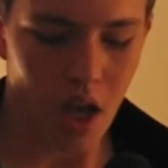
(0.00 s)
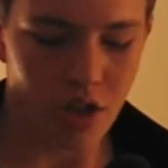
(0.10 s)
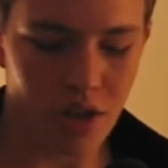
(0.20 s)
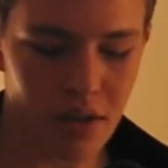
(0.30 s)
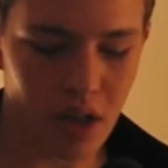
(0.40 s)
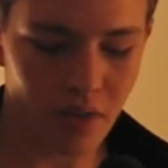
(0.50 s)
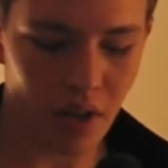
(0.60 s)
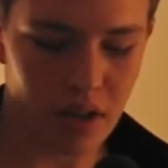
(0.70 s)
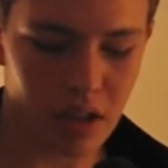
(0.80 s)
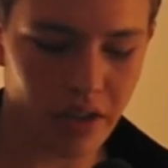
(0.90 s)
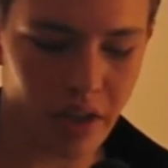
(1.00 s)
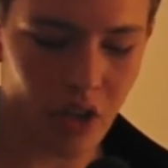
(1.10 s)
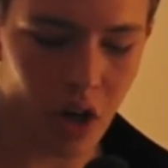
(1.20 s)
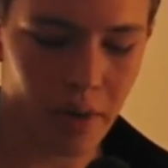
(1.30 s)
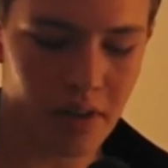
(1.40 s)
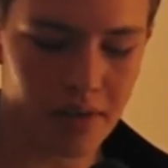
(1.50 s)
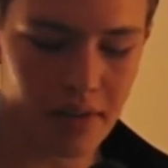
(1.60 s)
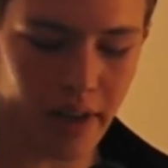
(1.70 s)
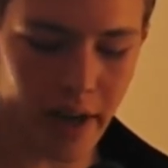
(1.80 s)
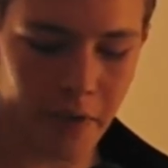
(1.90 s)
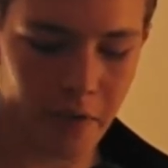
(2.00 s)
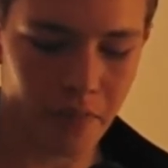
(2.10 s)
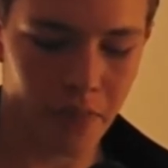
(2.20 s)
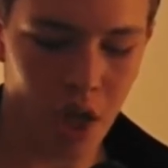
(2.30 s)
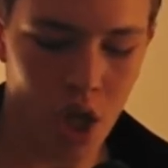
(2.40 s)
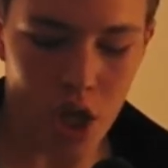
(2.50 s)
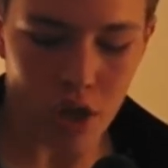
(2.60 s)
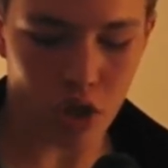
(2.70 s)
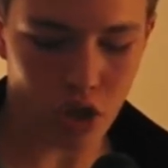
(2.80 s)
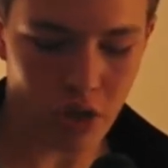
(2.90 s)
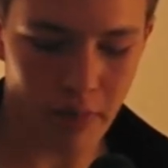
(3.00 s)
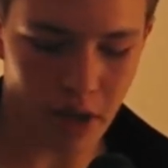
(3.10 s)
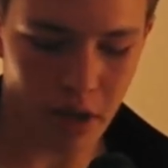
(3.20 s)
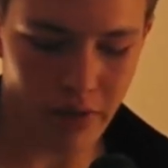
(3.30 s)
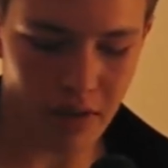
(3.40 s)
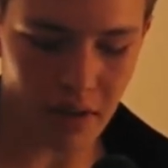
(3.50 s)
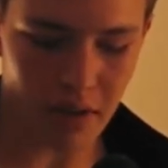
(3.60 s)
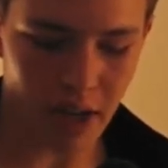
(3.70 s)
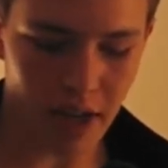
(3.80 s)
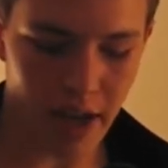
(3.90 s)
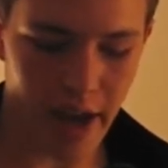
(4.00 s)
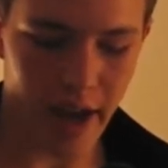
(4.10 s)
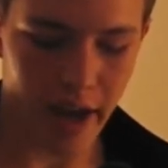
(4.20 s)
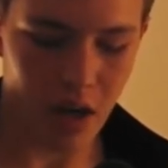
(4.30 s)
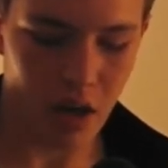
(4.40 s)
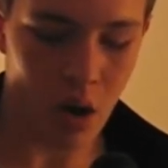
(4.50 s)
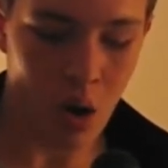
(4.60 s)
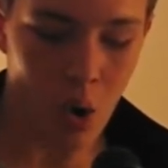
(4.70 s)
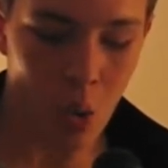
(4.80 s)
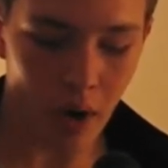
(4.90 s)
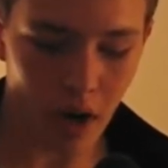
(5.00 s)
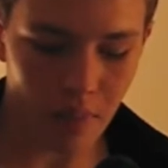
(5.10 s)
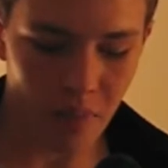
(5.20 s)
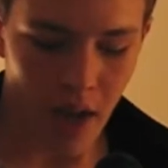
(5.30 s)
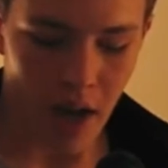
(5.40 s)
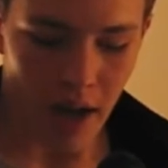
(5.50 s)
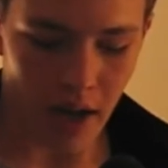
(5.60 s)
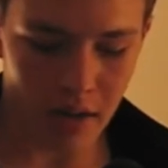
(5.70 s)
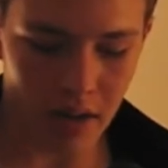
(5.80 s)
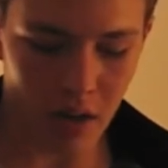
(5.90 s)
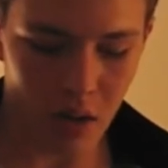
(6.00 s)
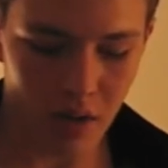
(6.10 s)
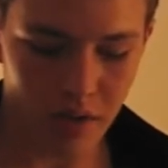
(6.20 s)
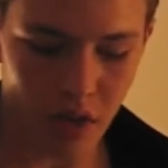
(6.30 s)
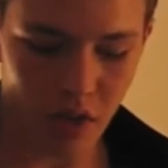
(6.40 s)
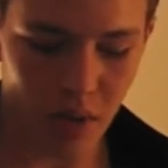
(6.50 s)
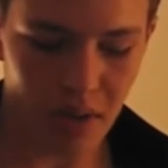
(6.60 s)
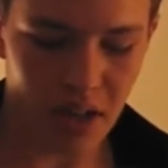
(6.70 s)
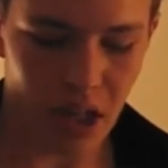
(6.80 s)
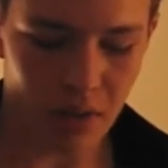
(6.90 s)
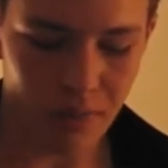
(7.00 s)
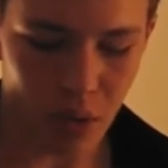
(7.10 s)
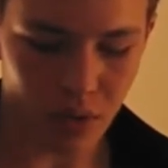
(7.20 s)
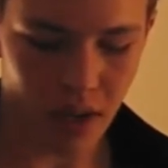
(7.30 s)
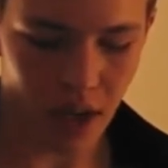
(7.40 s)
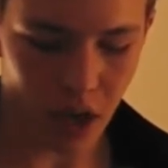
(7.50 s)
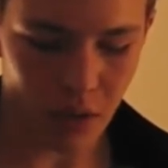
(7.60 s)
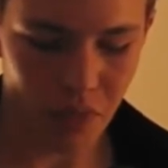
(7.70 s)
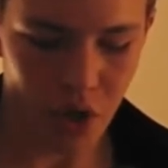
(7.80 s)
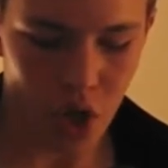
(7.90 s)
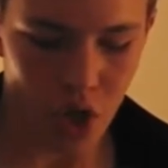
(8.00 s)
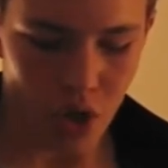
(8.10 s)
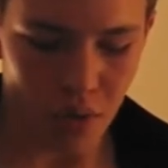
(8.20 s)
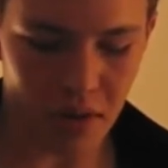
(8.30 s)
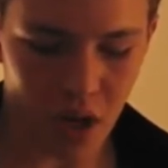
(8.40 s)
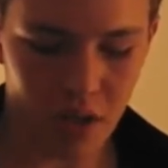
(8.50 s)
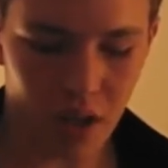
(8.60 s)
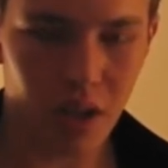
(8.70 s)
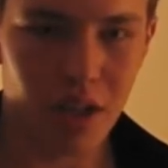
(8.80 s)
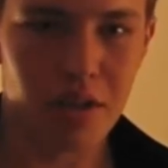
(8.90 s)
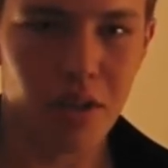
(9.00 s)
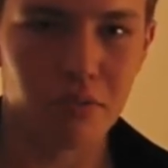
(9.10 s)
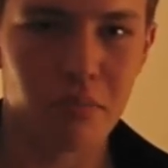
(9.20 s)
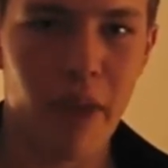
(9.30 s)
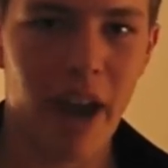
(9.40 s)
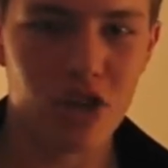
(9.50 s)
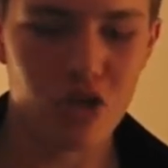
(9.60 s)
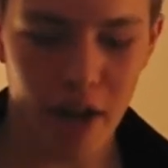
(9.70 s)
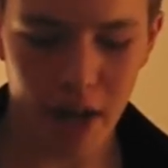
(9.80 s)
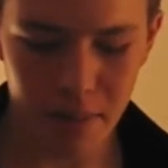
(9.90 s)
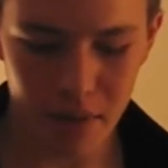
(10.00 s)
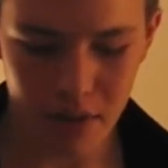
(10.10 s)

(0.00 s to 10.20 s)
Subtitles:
Just after I said the line that always gets a laugh. Don't know the manners of good society, eh? Well, I guess I know enough to turn you inside out, old gal. You sock-dollizing old man-trap.